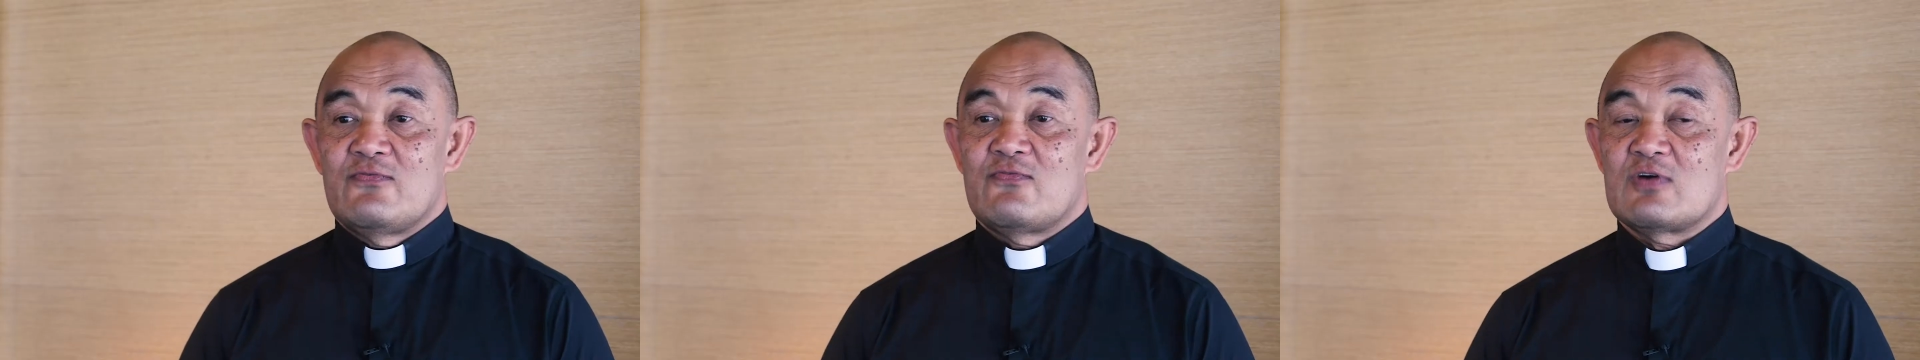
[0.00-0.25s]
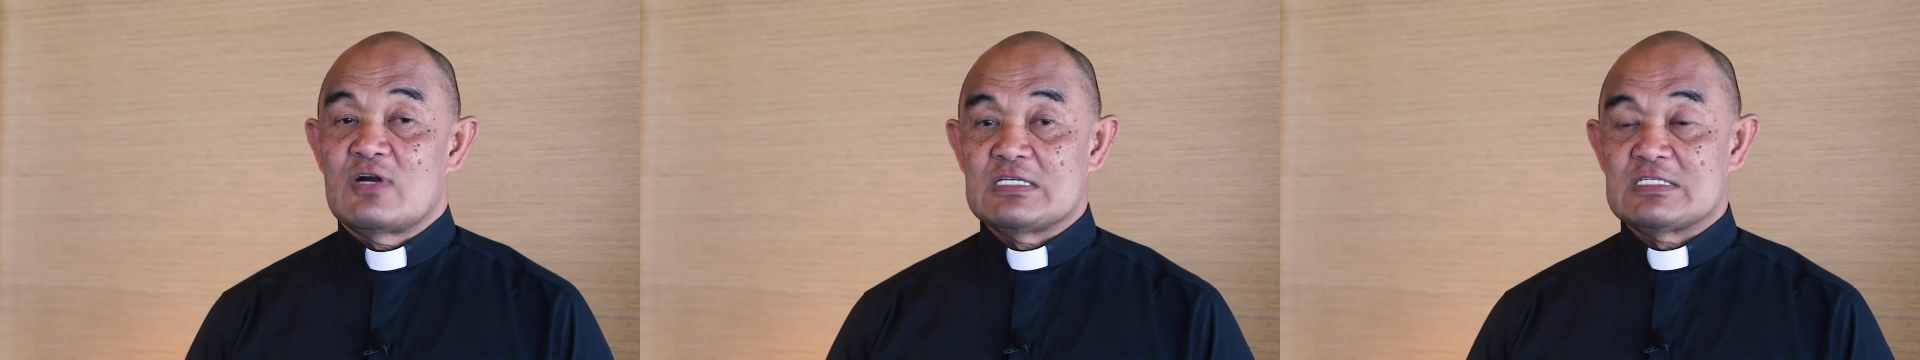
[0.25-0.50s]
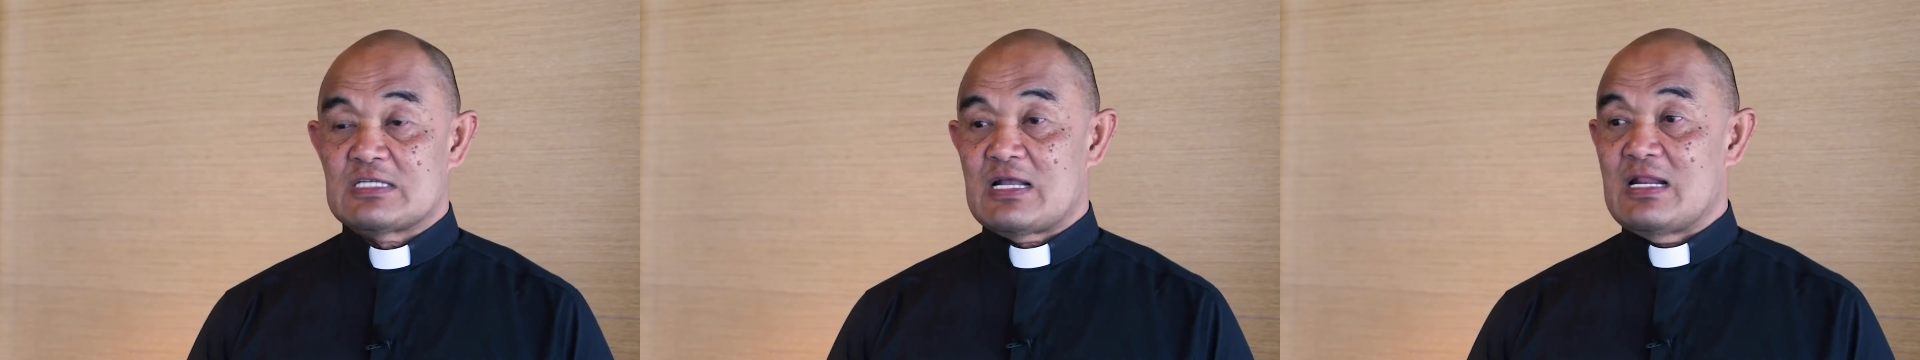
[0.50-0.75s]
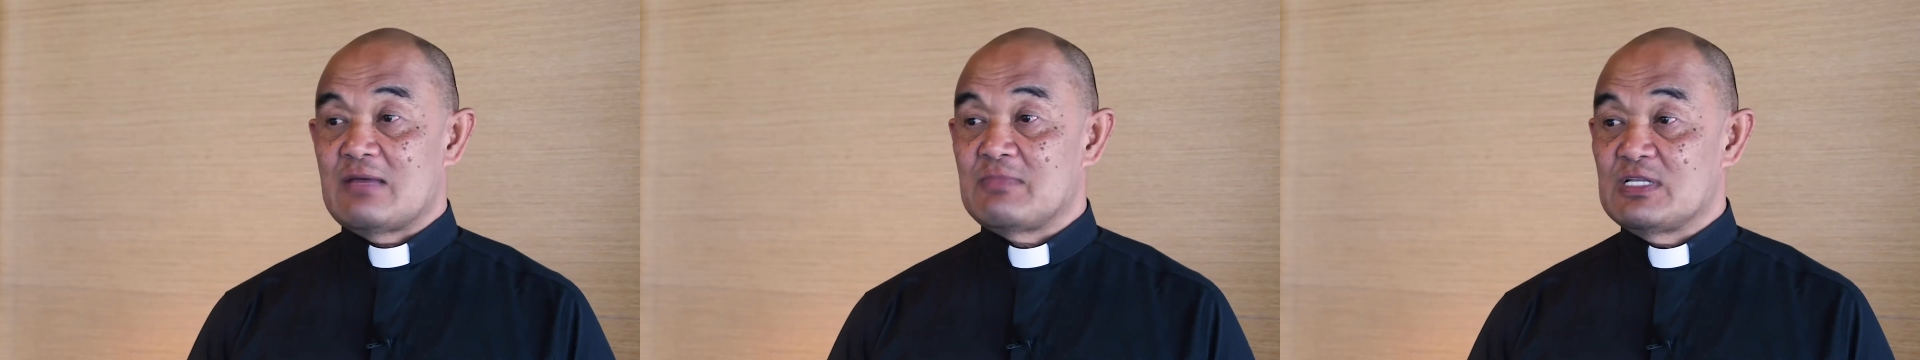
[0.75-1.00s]
For us,
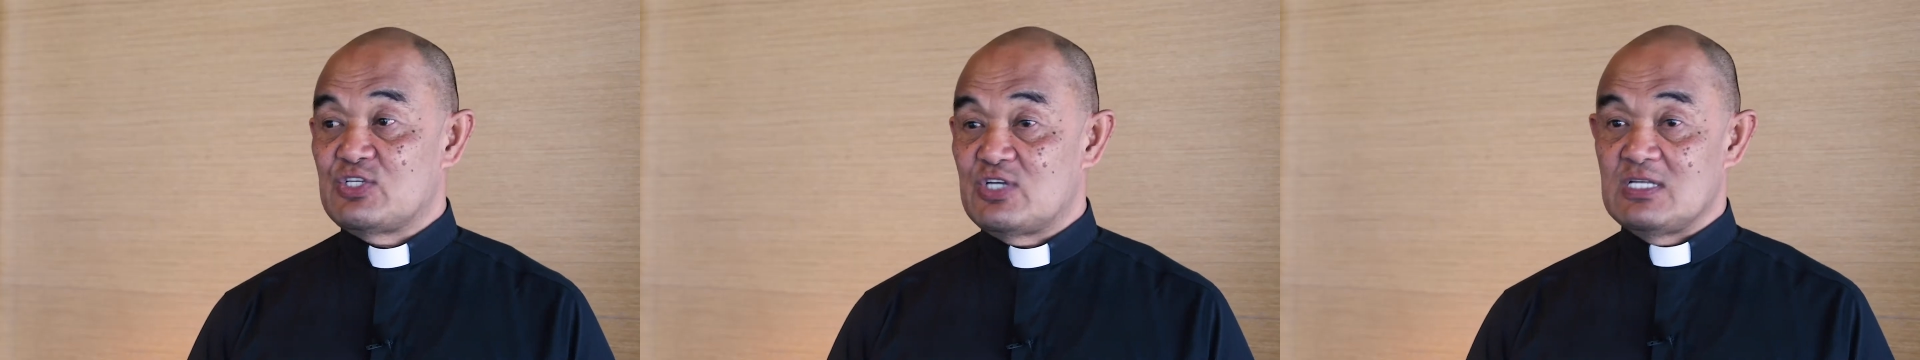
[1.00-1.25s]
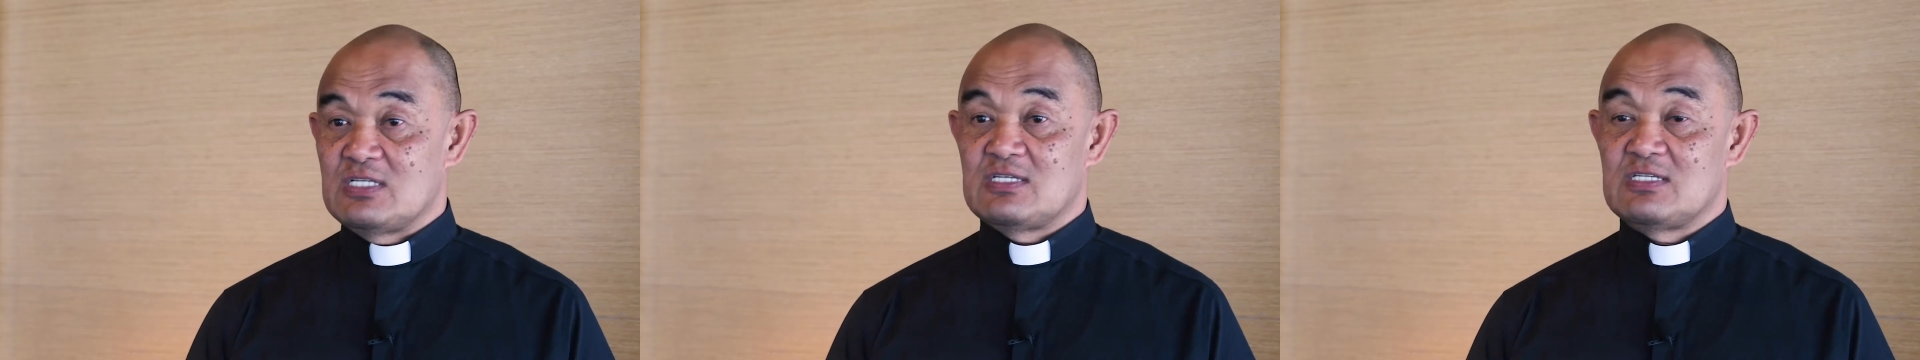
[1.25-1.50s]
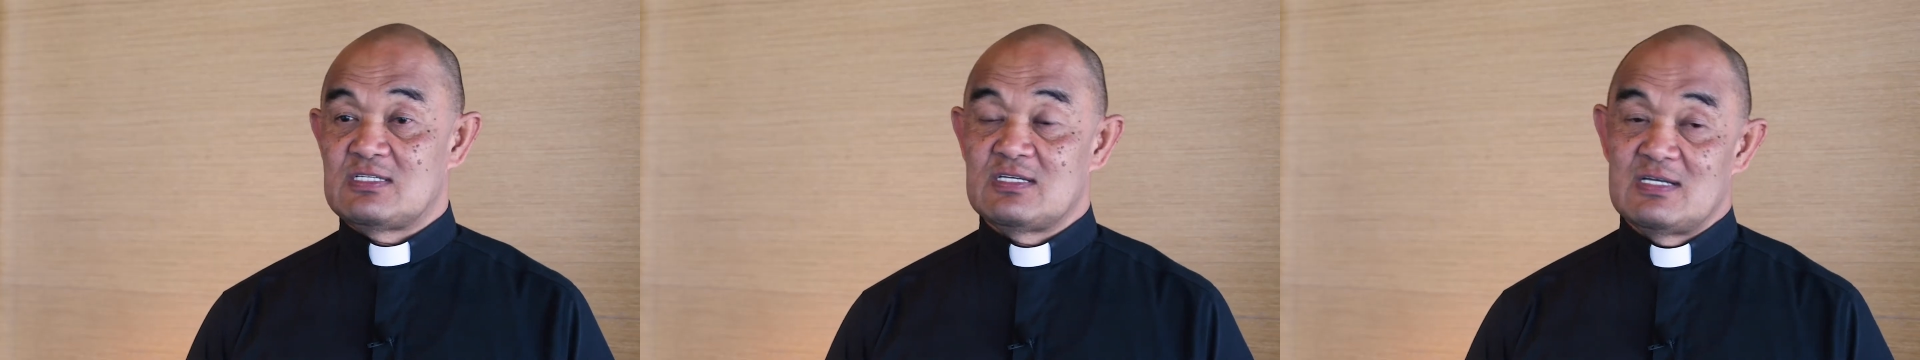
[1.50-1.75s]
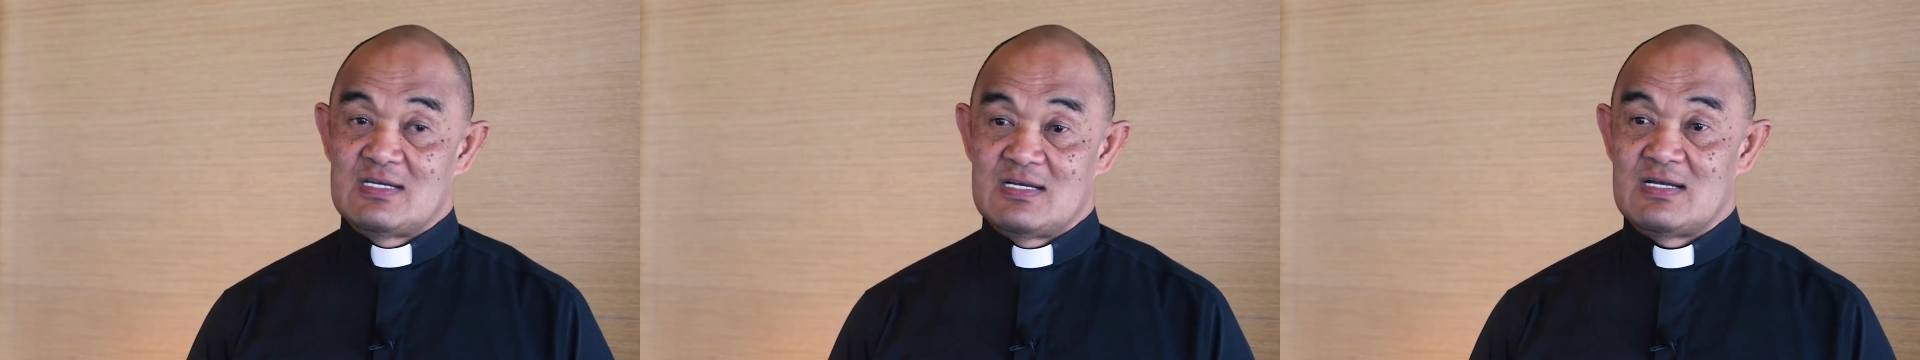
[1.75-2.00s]
climate change is
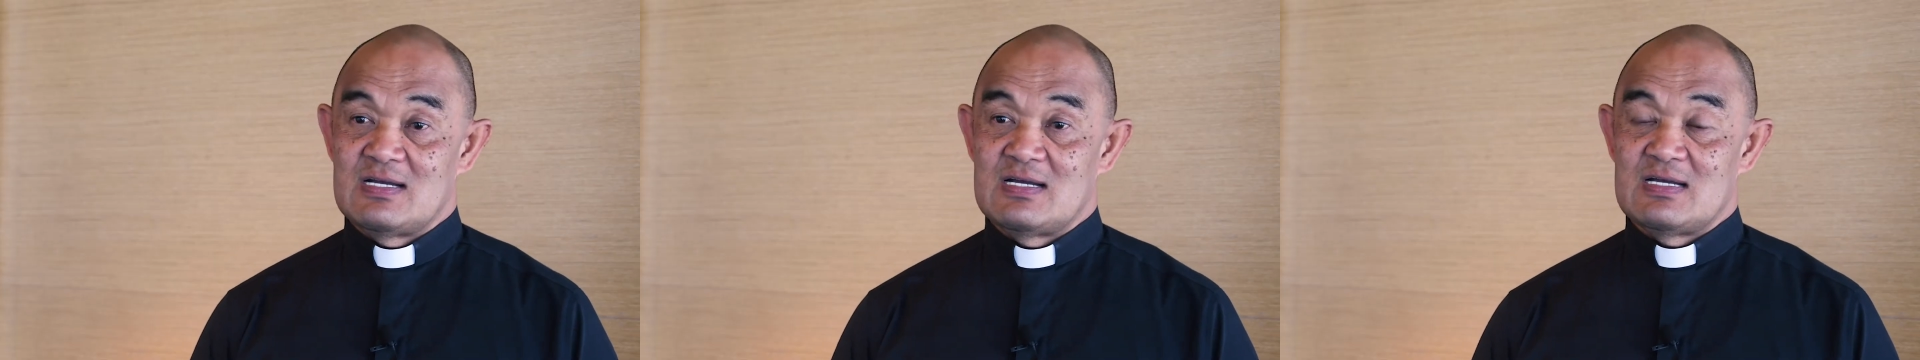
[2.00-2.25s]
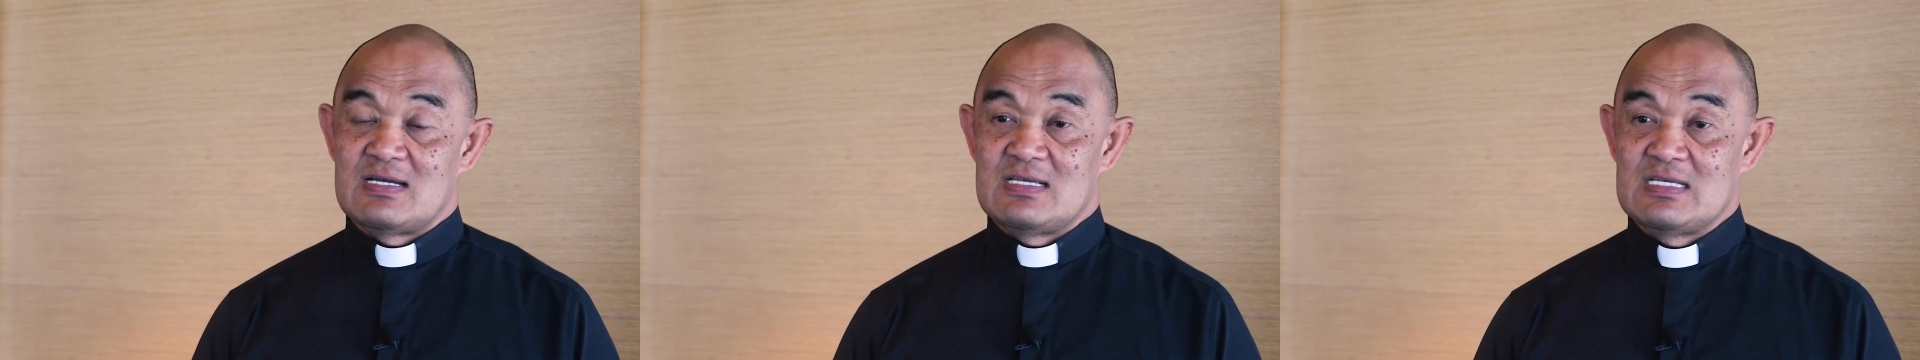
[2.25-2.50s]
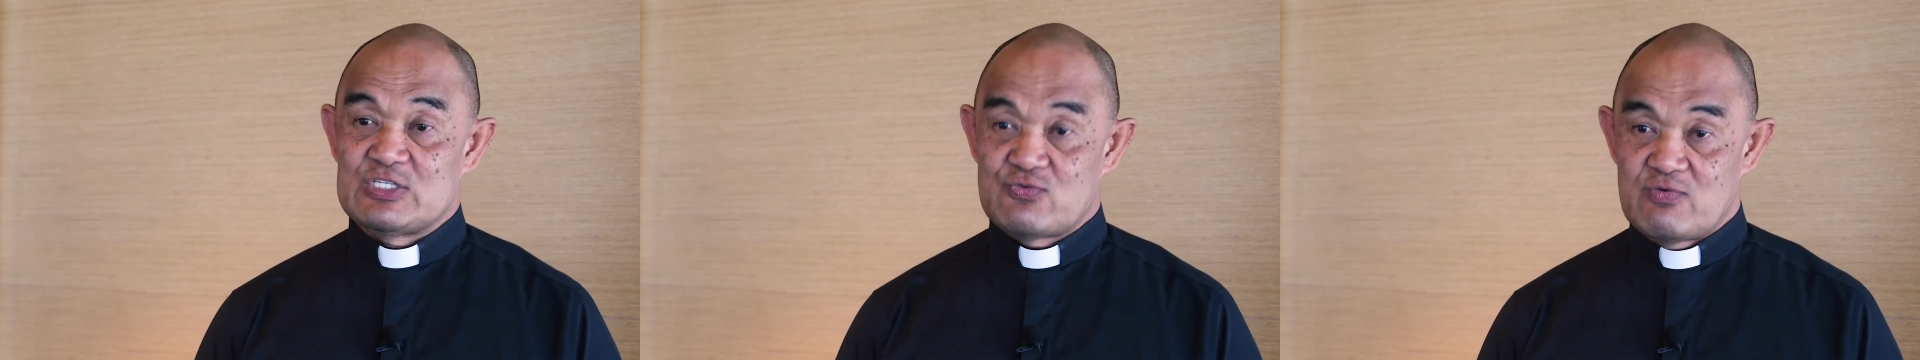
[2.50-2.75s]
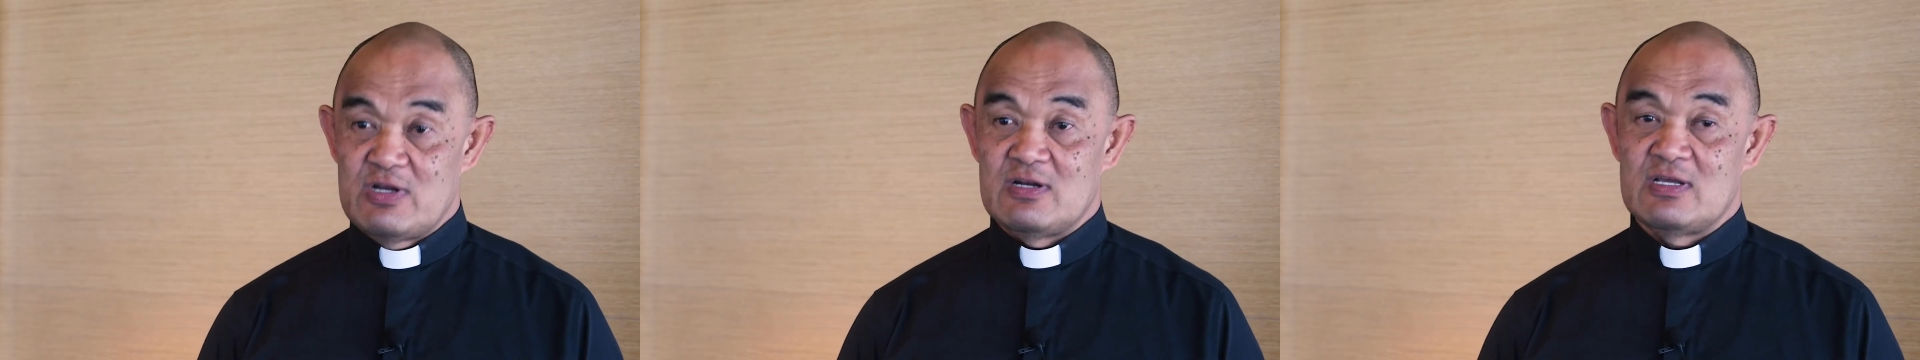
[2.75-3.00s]
it's
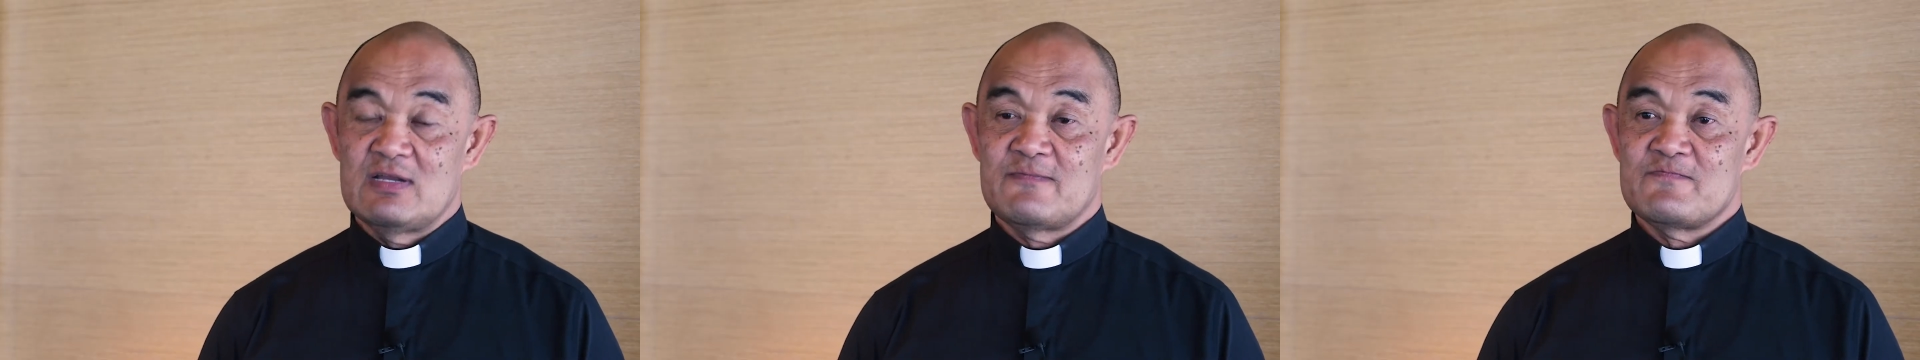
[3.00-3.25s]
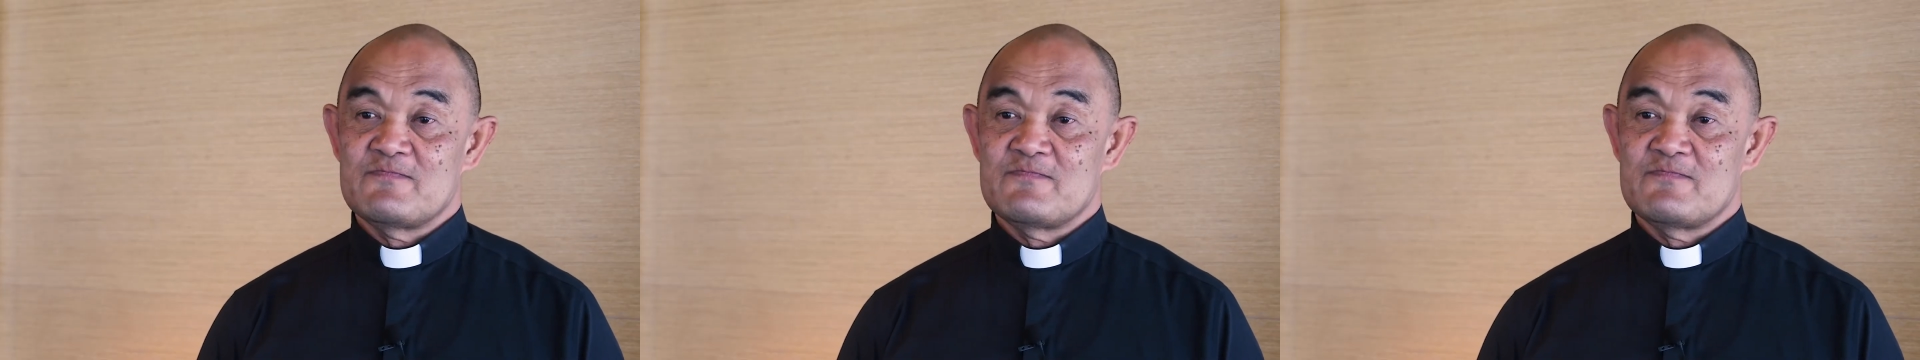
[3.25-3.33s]
real.